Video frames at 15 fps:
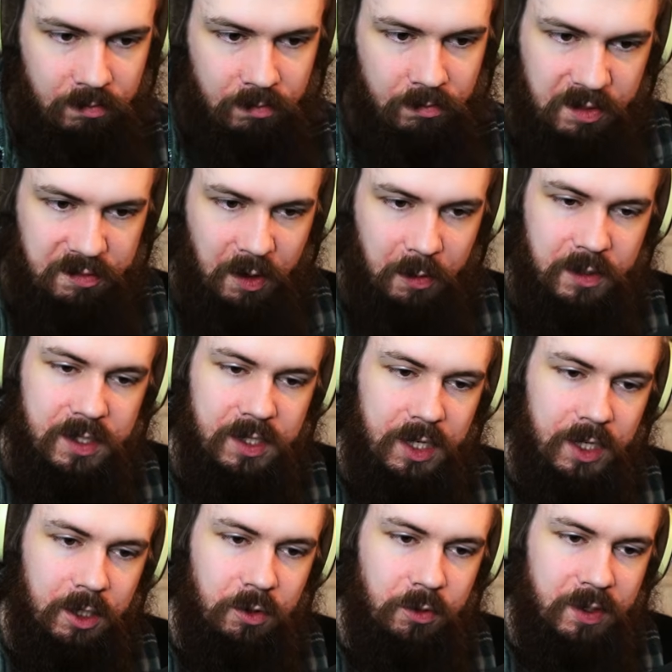But if I were
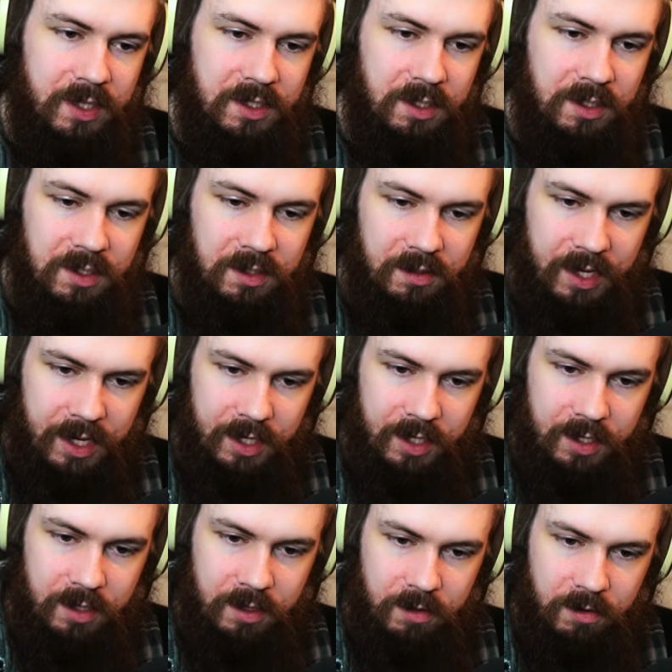to increase the delay
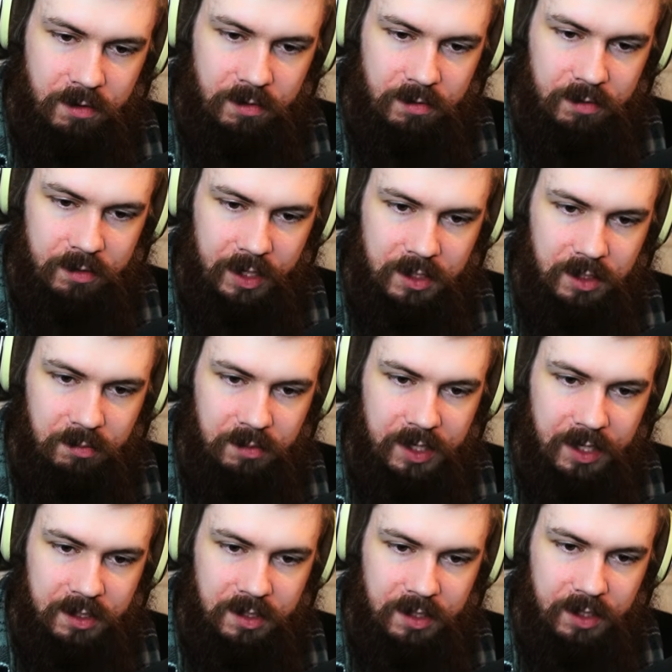here, add some
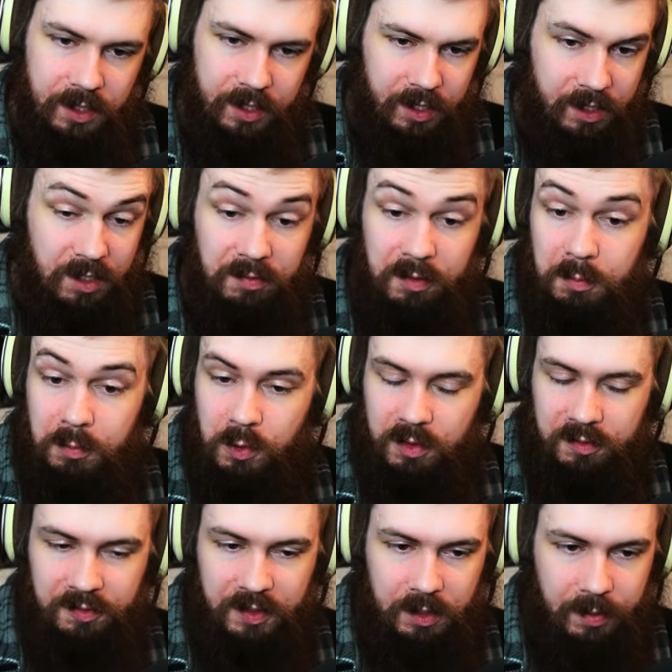density and add even more
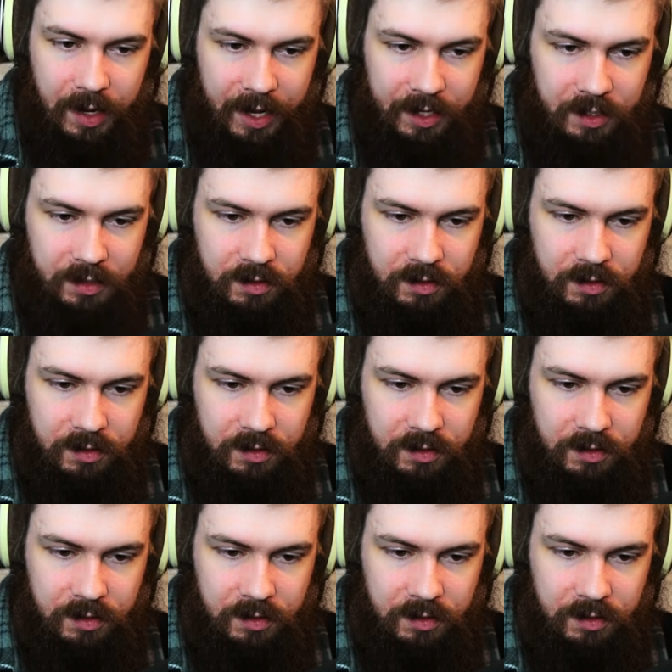feedback,